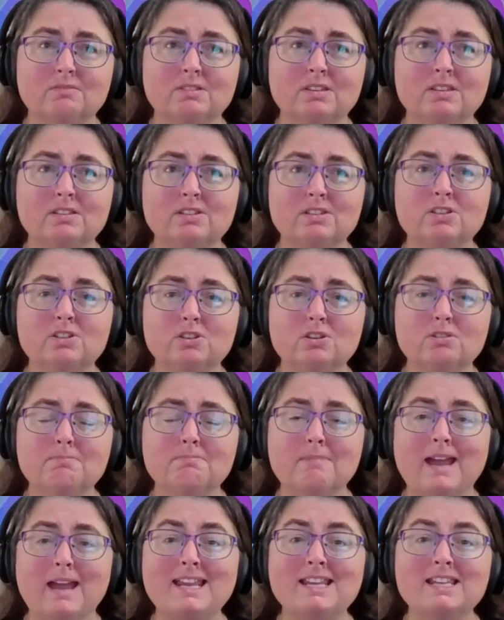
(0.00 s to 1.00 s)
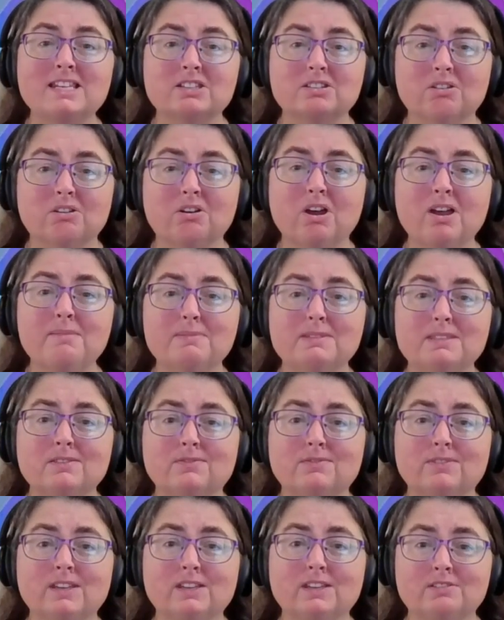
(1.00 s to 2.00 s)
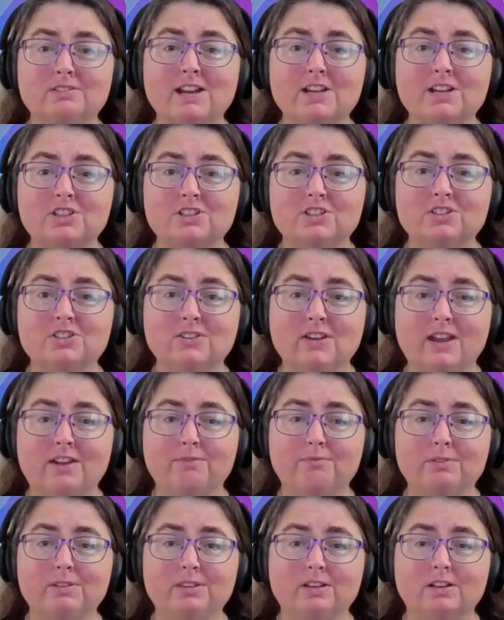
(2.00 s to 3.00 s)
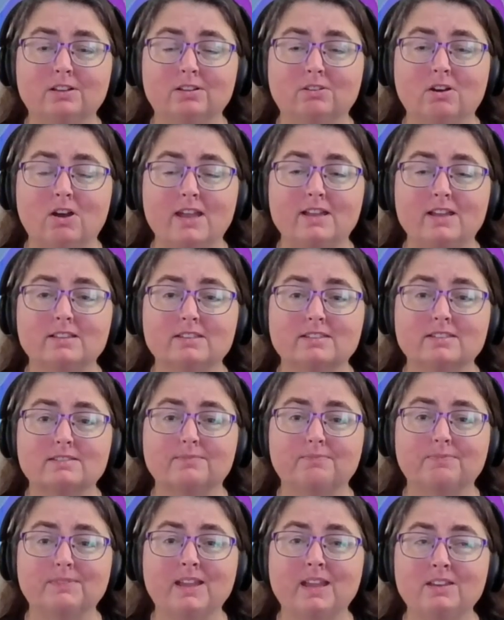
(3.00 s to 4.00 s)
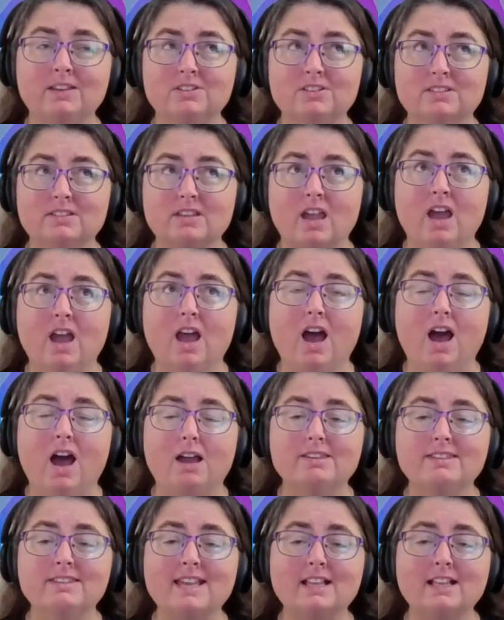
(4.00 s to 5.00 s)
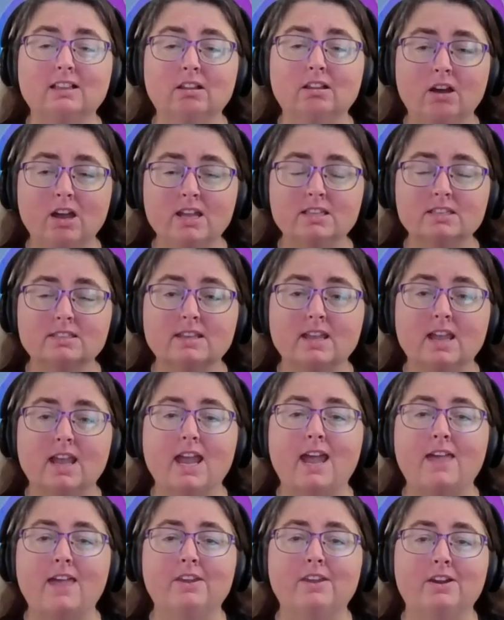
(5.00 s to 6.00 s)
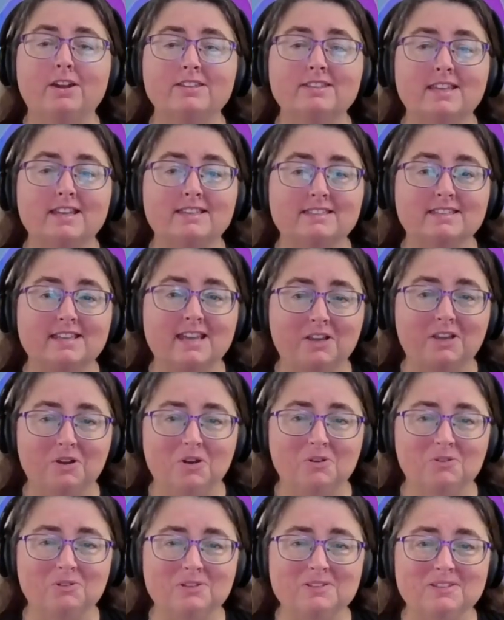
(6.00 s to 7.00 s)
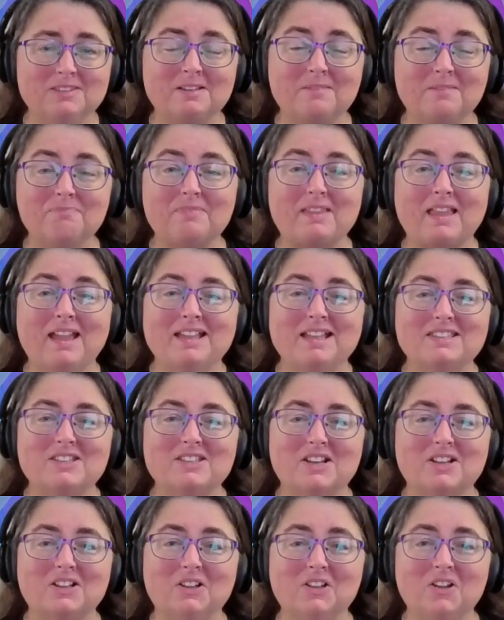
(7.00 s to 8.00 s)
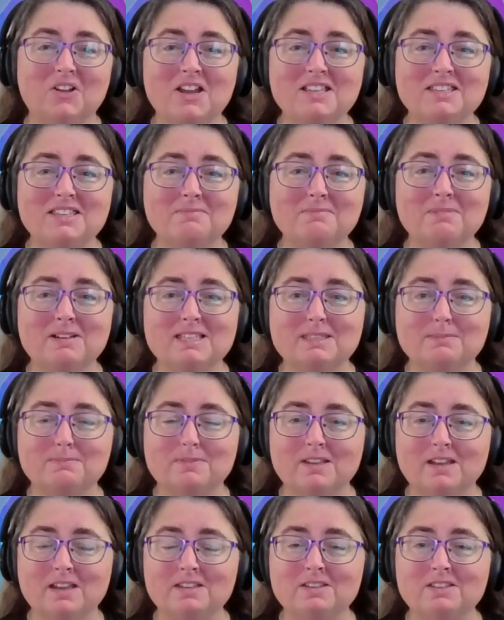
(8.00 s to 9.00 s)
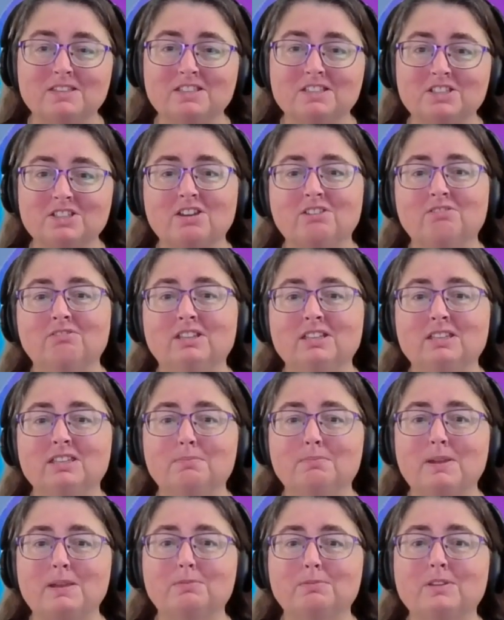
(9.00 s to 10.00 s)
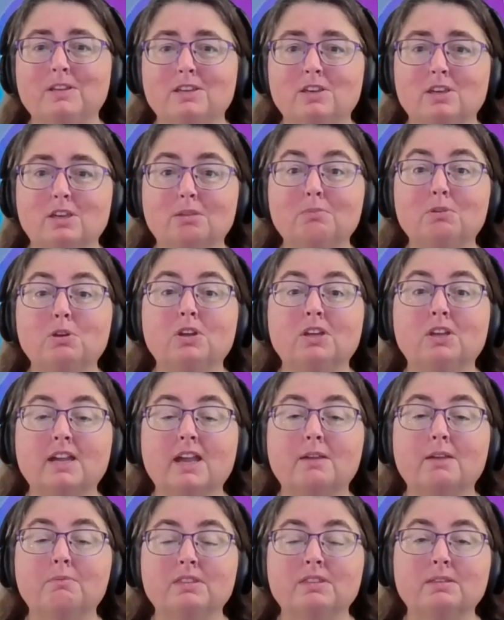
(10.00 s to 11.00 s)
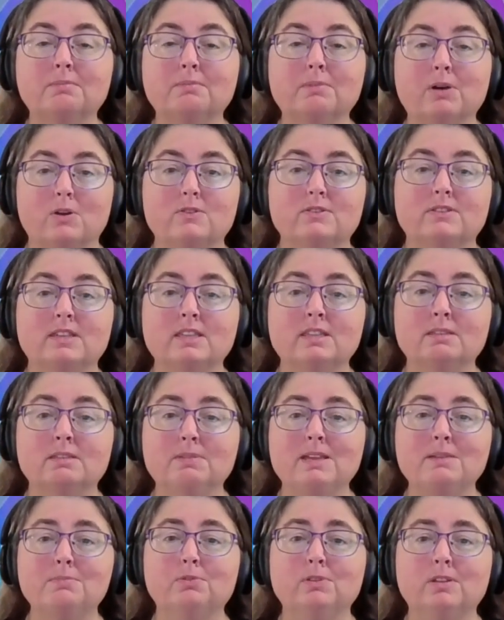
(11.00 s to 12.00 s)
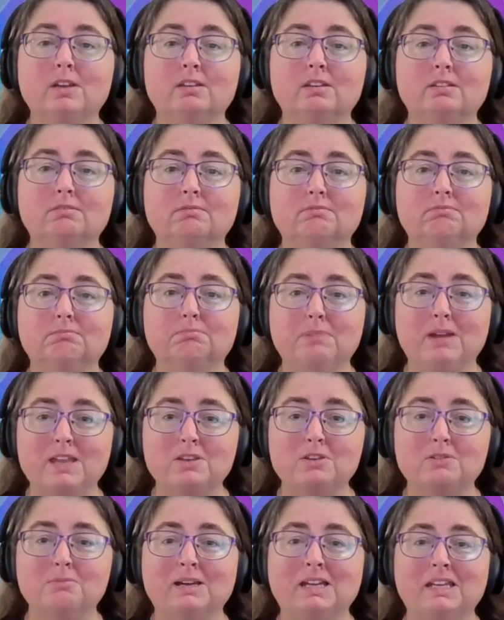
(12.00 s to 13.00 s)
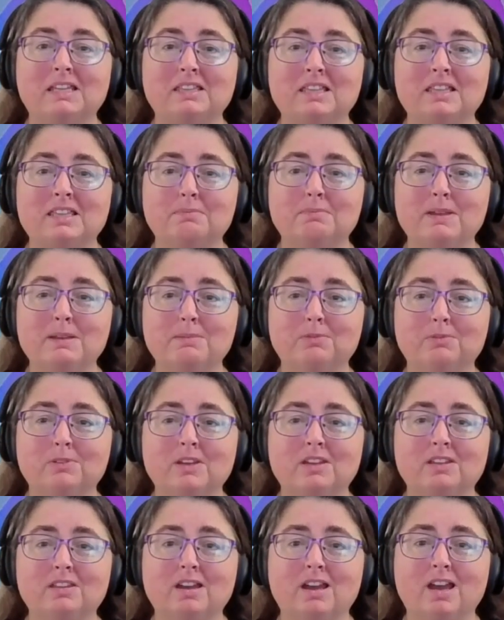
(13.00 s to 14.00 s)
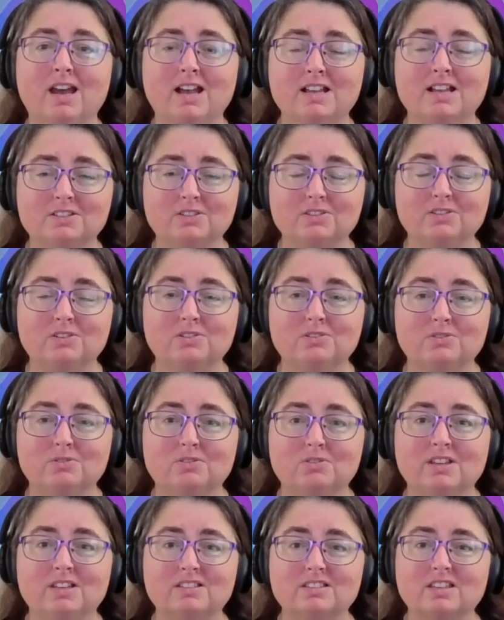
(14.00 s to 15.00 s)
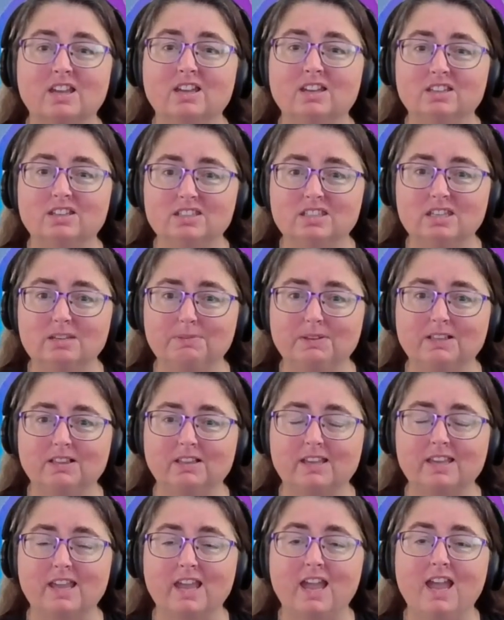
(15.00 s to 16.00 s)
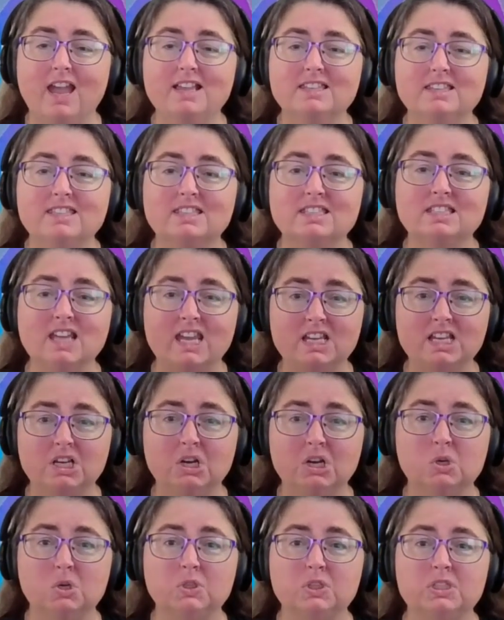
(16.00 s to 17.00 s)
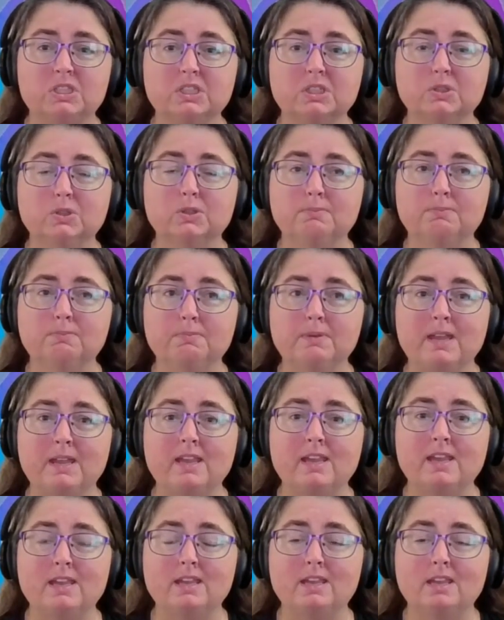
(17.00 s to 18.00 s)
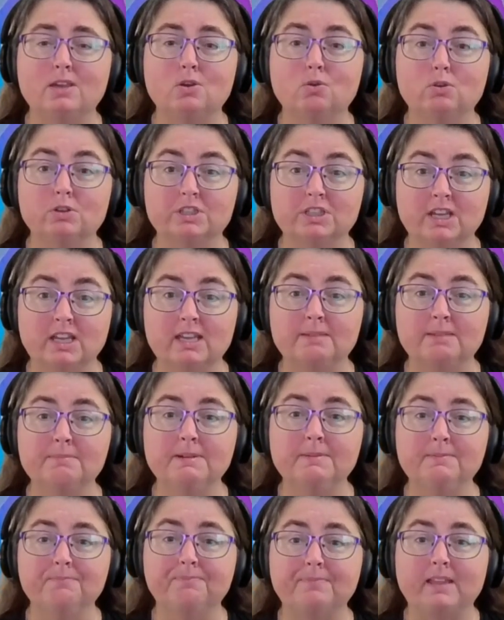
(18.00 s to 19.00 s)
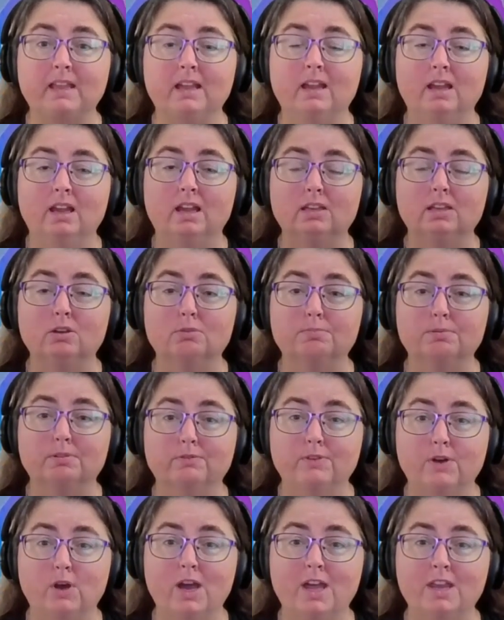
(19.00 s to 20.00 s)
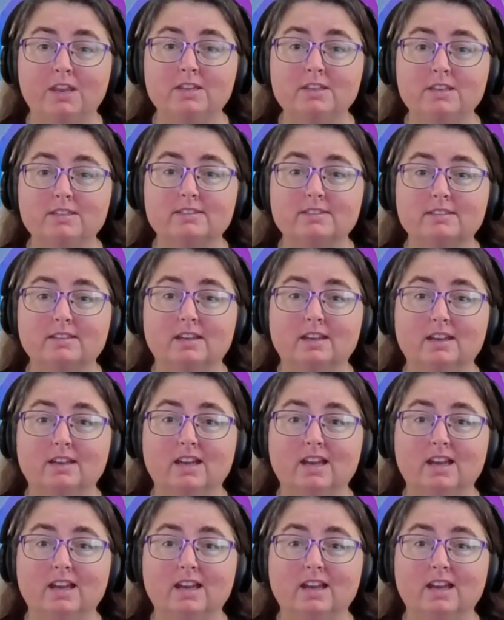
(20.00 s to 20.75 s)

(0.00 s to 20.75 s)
the two main types of interactions you have with your clients. And just I say clients and then I say stakeholders. So clients are generally the people that you communicate with the most. They're the people that pay you money. They're the people that ask you to do things typically. Stakeholders could be your team, your providers,